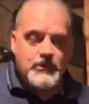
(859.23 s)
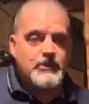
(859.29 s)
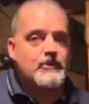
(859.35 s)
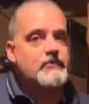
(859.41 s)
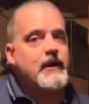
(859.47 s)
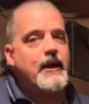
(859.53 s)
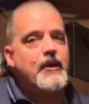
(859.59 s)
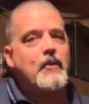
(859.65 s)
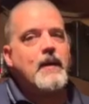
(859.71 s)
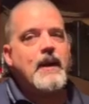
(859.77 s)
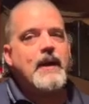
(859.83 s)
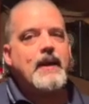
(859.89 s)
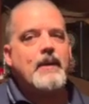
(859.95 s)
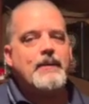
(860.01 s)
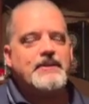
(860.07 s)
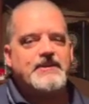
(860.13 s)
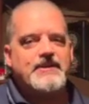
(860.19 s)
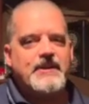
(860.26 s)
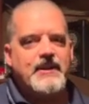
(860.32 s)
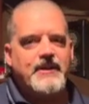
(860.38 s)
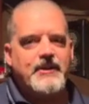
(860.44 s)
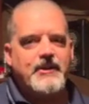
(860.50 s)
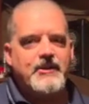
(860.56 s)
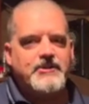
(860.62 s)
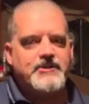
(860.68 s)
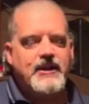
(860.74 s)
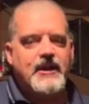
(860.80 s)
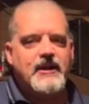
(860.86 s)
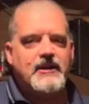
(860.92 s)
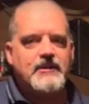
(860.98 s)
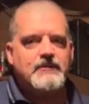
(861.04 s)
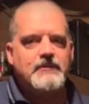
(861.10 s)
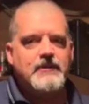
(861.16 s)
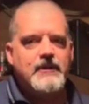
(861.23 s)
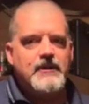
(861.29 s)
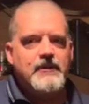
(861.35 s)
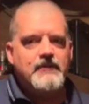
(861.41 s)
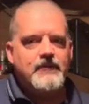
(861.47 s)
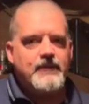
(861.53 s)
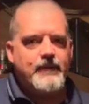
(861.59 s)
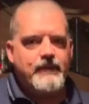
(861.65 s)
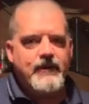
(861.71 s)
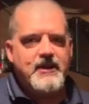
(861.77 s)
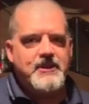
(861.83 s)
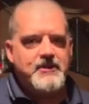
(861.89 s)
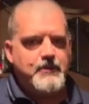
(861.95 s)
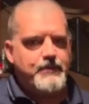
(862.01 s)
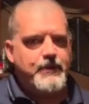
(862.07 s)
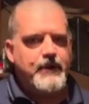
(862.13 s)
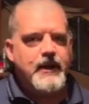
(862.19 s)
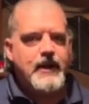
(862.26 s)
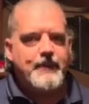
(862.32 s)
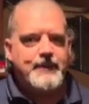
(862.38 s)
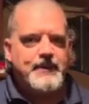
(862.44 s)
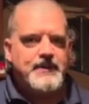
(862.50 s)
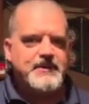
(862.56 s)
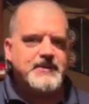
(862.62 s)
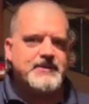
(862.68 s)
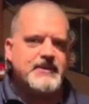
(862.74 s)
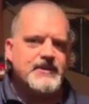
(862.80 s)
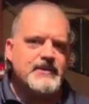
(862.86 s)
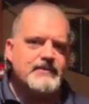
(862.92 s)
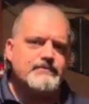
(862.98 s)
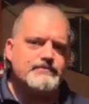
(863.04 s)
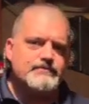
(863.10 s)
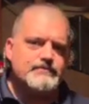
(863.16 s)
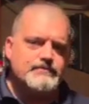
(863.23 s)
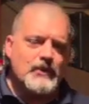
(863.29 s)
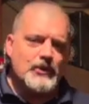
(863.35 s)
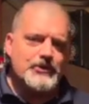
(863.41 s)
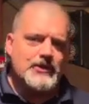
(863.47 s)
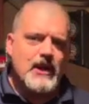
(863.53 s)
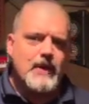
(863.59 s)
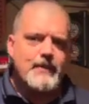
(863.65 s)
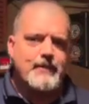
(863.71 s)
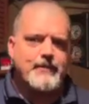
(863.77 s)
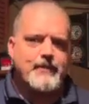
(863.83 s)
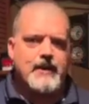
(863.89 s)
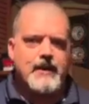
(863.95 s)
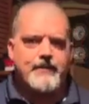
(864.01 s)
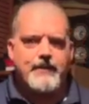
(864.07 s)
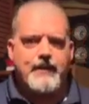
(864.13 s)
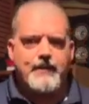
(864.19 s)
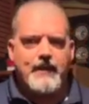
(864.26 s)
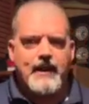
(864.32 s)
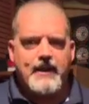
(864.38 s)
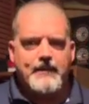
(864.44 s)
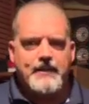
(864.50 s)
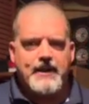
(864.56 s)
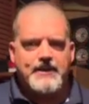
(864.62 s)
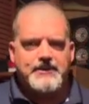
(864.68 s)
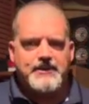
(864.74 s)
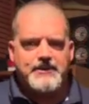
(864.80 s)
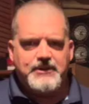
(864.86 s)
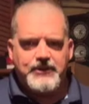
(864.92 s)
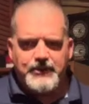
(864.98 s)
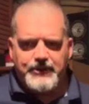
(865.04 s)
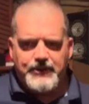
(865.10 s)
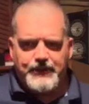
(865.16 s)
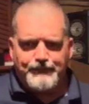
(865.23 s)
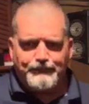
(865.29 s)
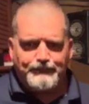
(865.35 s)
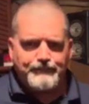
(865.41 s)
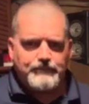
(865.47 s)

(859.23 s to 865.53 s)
Right away, I would say you could tell from the range of the preamp, and this is the most common preamp that Ibanez is using.